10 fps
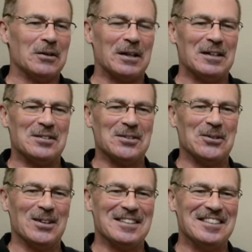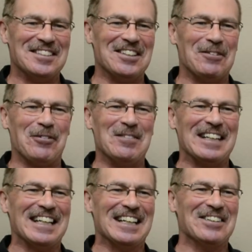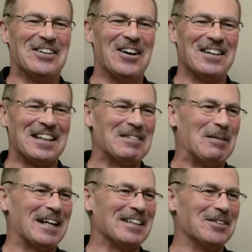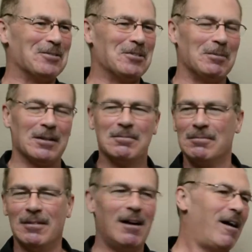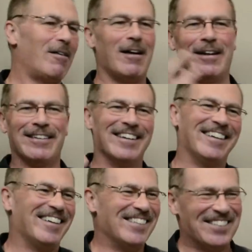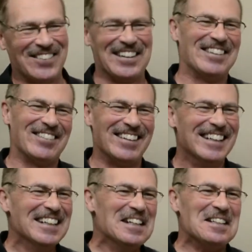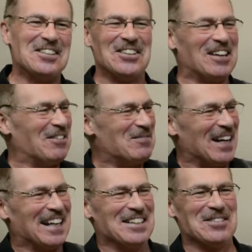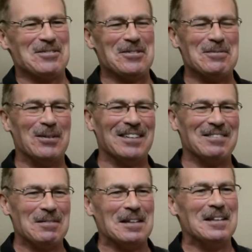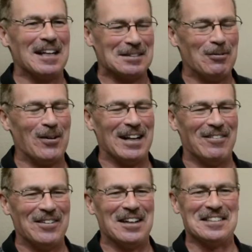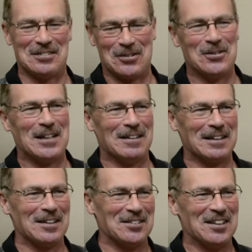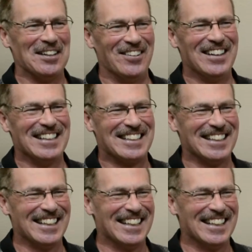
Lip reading: Okay, so she's yelling for me to get back in the room. I'm like, oh, all right, you know, whatever. Turn around, went back in the room. But the next morning, I realized I was going down to get a sandwich.